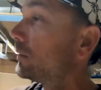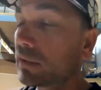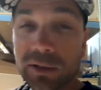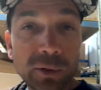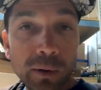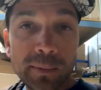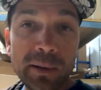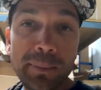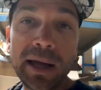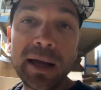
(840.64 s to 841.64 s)
you can throw them in
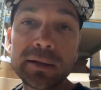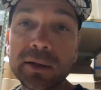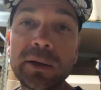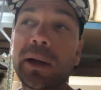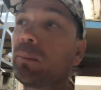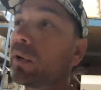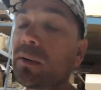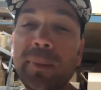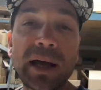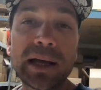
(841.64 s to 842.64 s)
a bag, dude, and bring
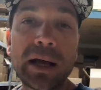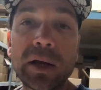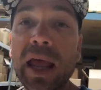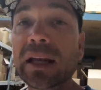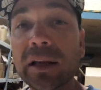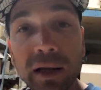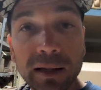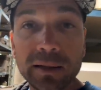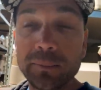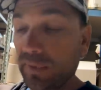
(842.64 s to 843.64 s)
them back out and
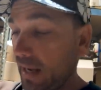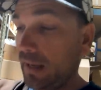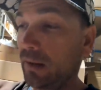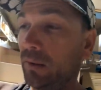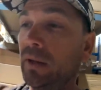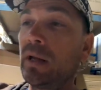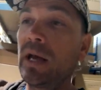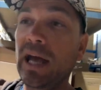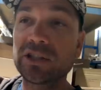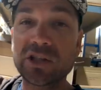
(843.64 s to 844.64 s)
cut them down
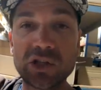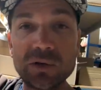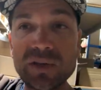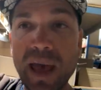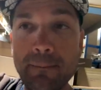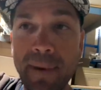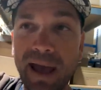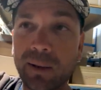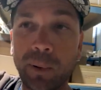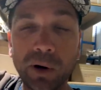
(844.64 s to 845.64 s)
and just use that
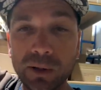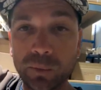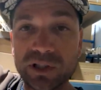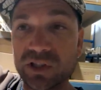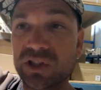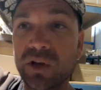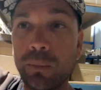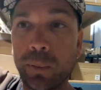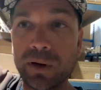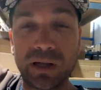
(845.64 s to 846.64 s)
back part, which is still
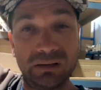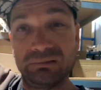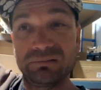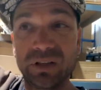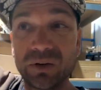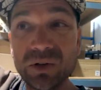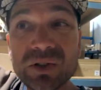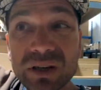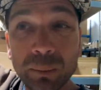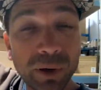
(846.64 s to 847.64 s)
pretty, you know,
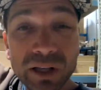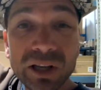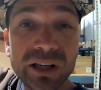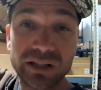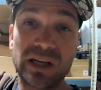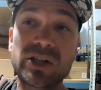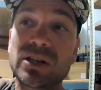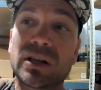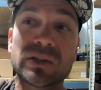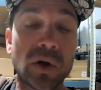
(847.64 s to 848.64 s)
usually in pretty good
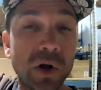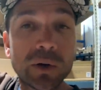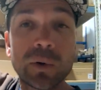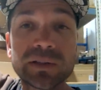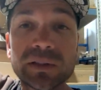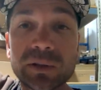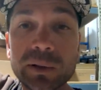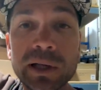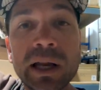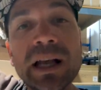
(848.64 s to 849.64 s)
condition because the hook wasn't
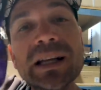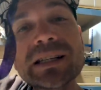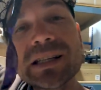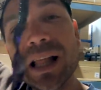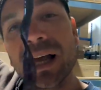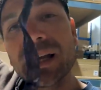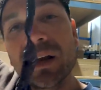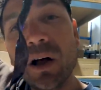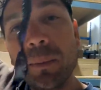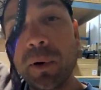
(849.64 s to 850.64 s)
through it. Slide it
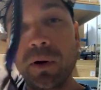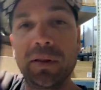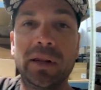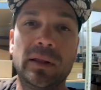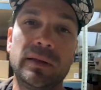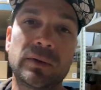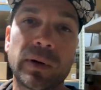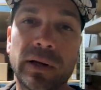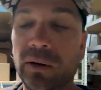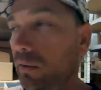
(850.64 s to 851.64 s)
up on the
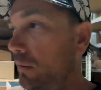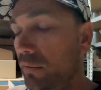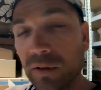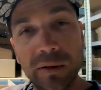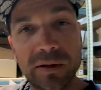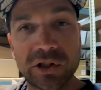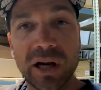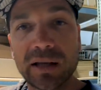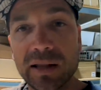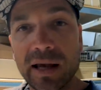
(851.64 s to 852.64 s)
trail or on the
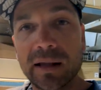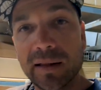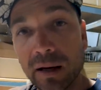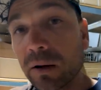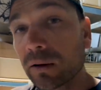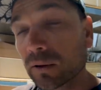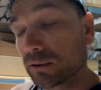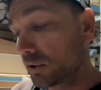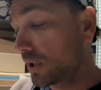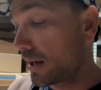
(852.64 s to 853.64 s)
shank of that hook
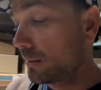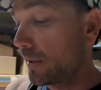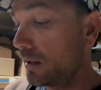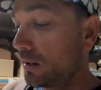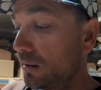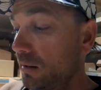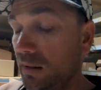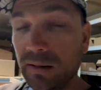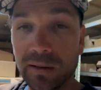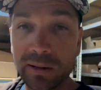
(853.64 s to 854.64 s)
on your chatterbait.
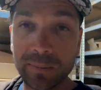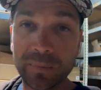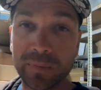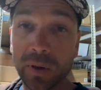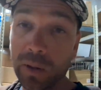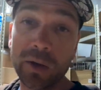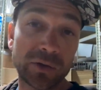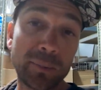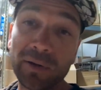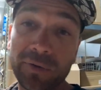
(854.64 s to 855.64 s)
And who
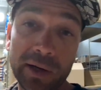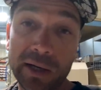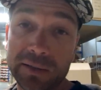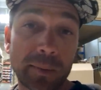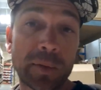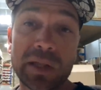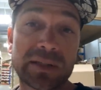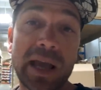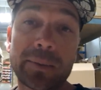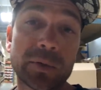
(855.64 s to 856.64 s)
knows, you might figure out something
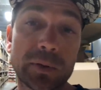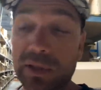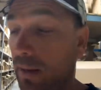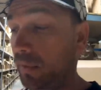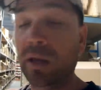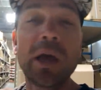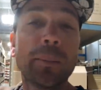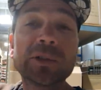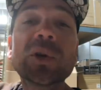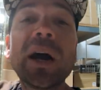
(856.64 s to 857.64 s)
that's absolutely epic.
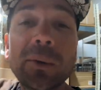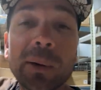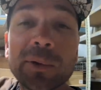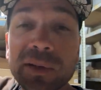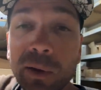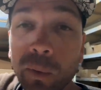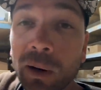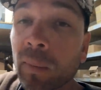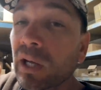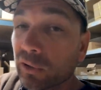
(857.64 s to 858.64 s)
But try a ribbon tail
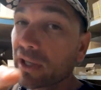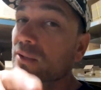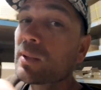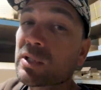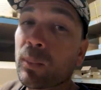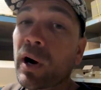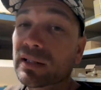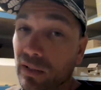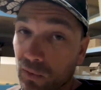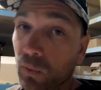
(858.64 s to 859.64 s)
worm. You'll actually be
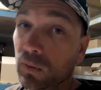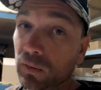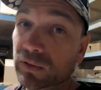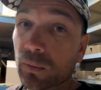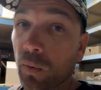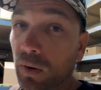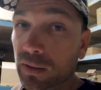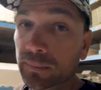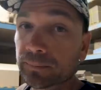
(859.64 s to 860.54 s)
surprised how cool it looks in the water.